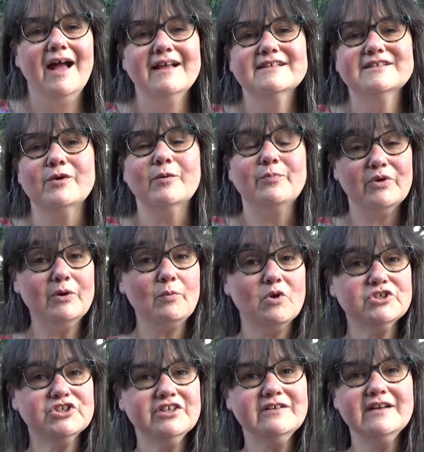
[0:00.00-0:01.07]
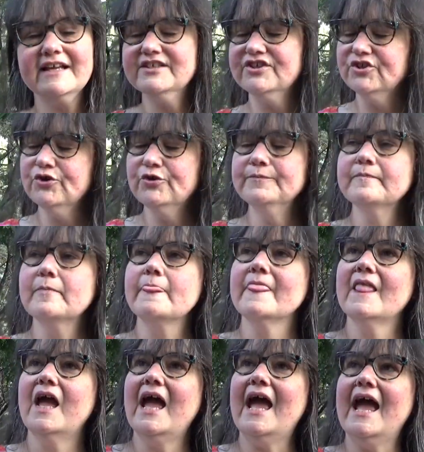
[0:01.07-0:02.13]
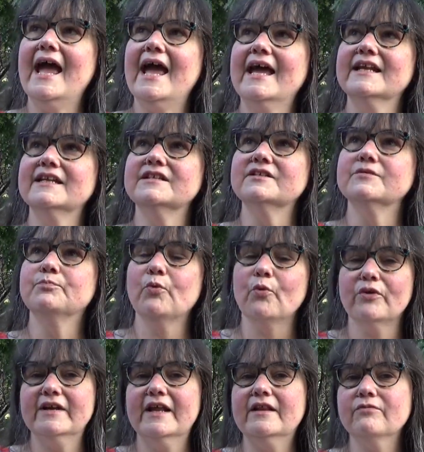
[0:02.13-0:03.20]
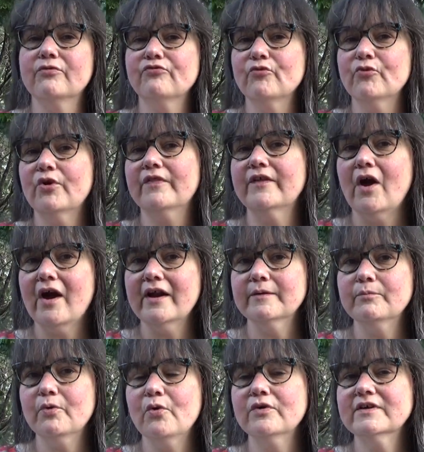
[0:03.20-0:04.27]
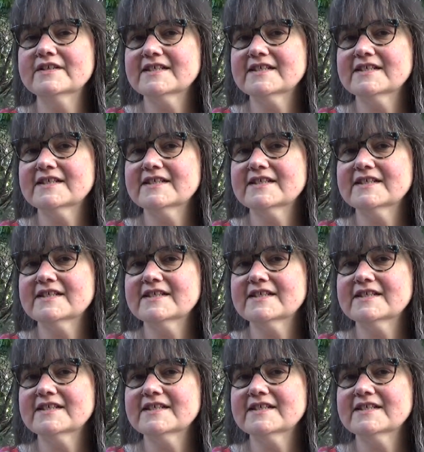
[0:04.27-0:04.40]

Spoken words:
So I pre-washed it, as you do, and brought it in, threw it on the ironing board,